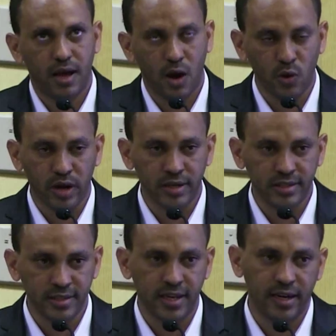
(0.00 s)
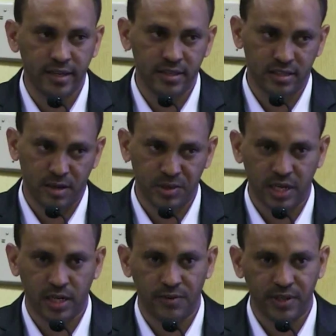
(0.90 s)
awareness is high in
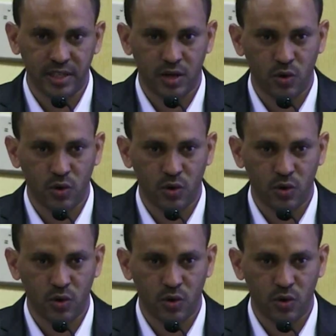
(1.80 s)
Sub-Saharan Africa,